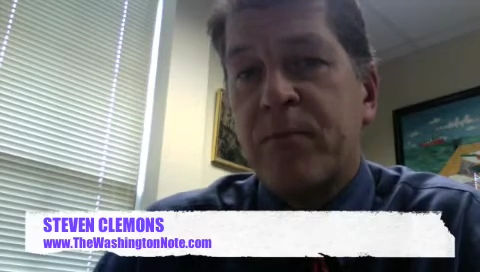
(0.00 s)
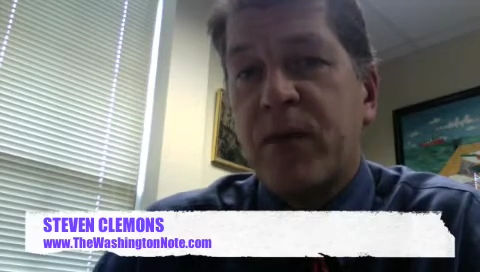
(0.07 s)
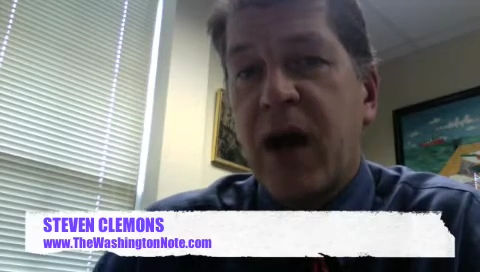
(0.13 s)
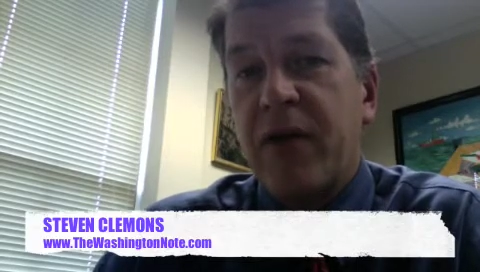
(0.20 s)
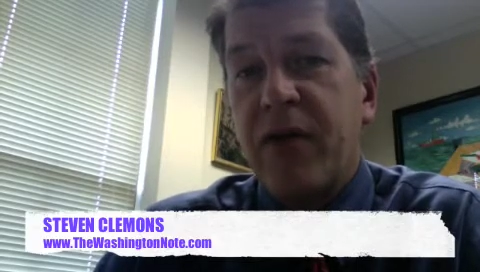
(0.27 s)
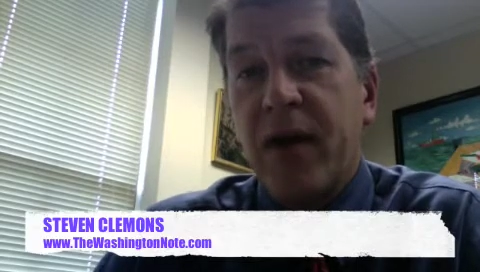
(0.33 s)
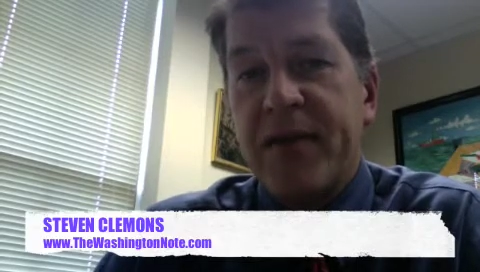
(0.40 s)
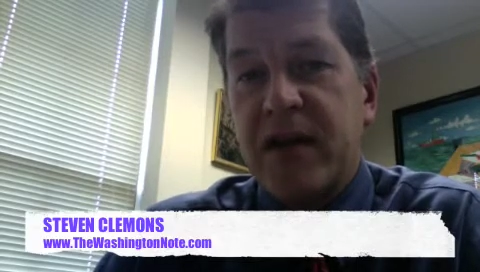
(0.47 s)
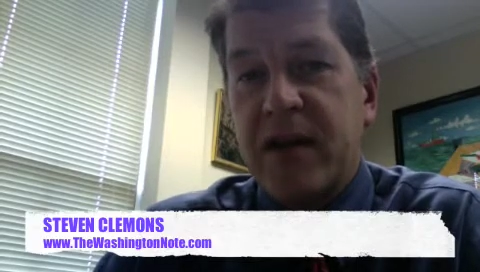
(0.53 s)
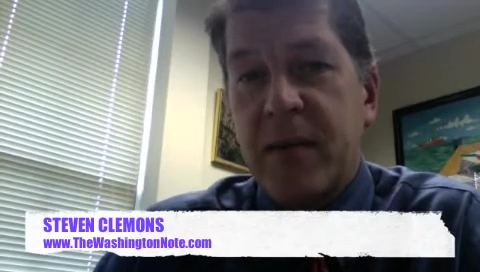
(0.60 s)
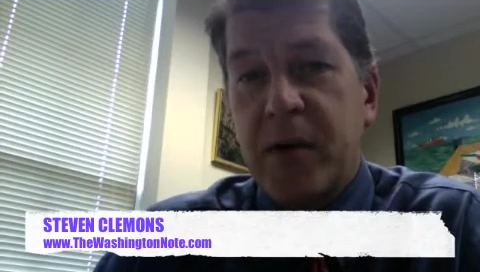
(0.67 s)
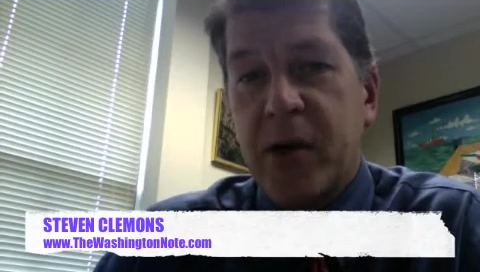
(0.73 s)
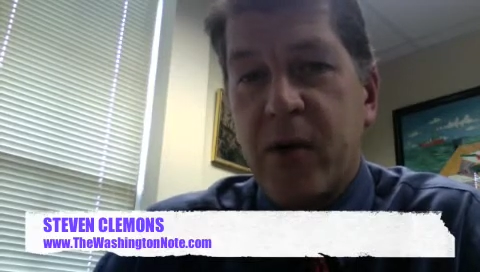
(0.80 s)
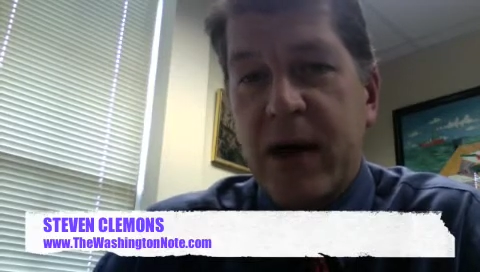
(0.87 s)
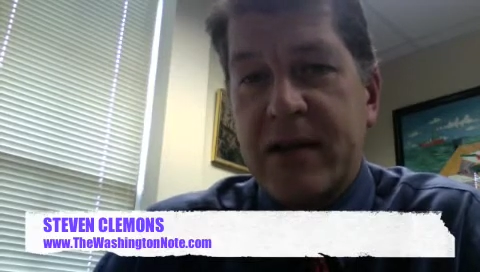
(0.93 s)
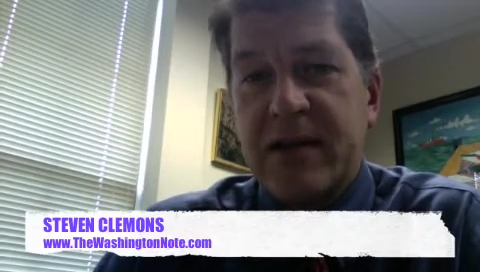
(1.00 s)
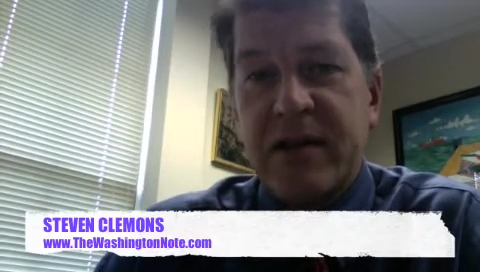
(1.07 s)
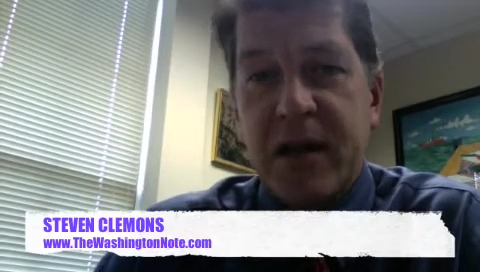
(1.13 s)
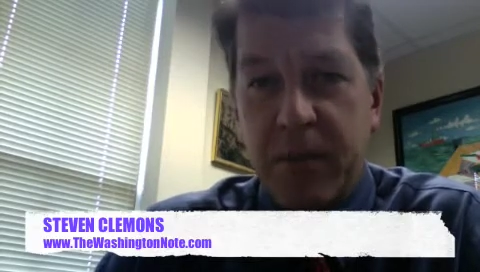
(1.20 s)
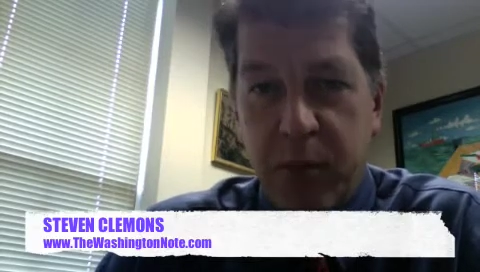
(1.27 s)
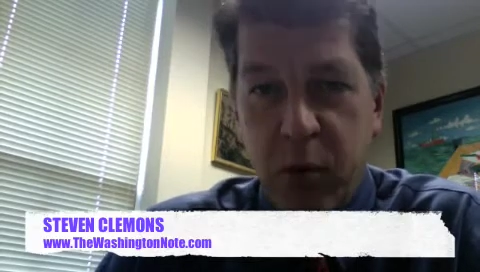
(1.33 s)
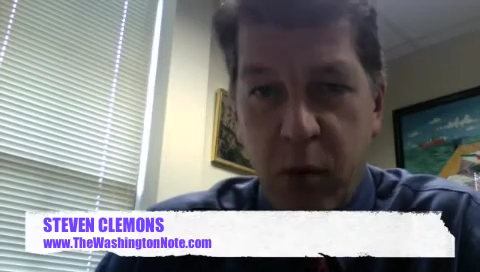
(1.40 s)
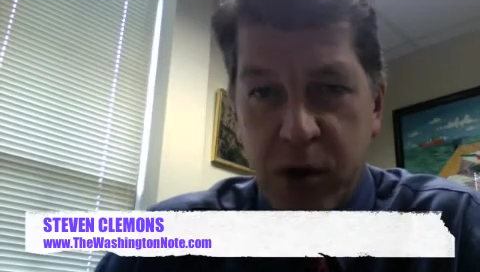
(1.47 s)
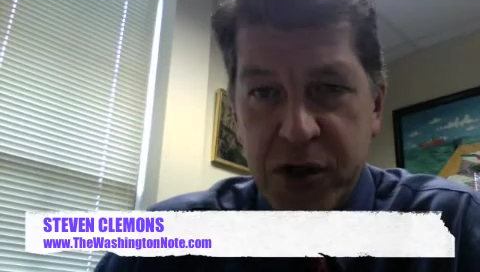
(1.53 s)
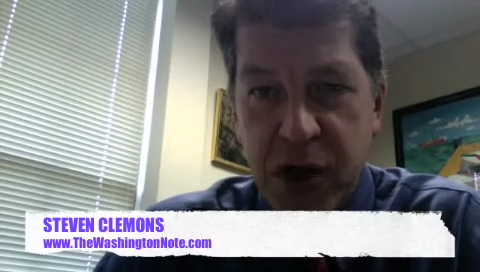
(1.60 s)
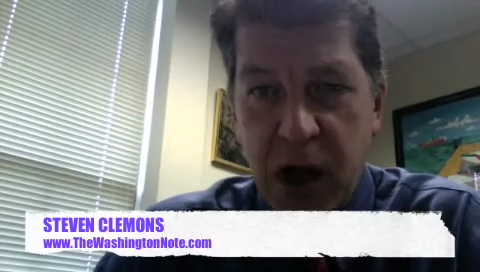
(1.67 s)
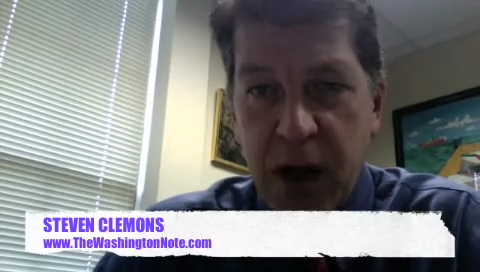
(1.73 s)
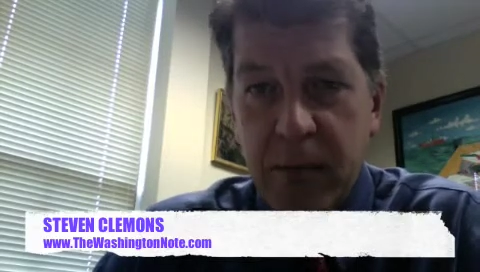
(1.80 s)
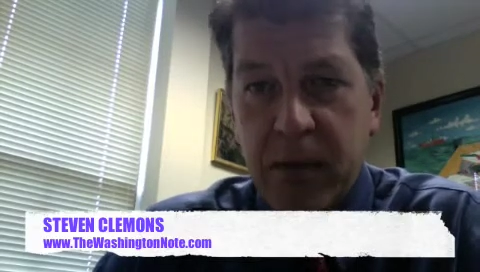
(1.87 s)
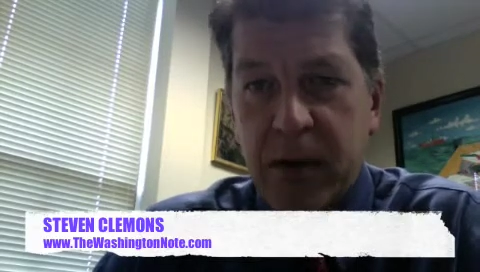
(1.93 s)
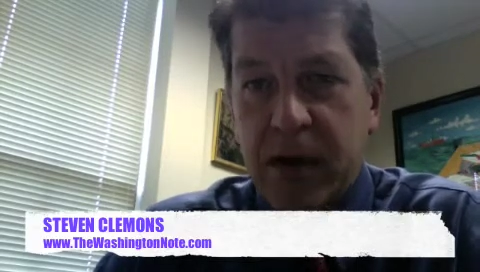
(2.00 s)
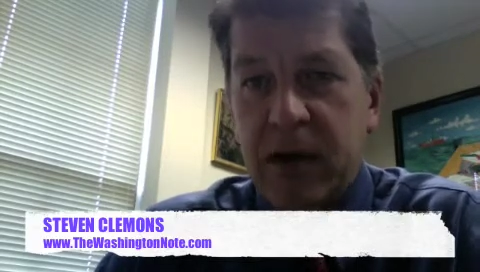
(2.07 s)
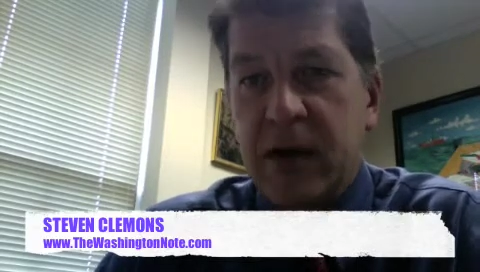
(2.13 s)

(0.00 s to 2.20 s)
I thought the Democrats did a poor job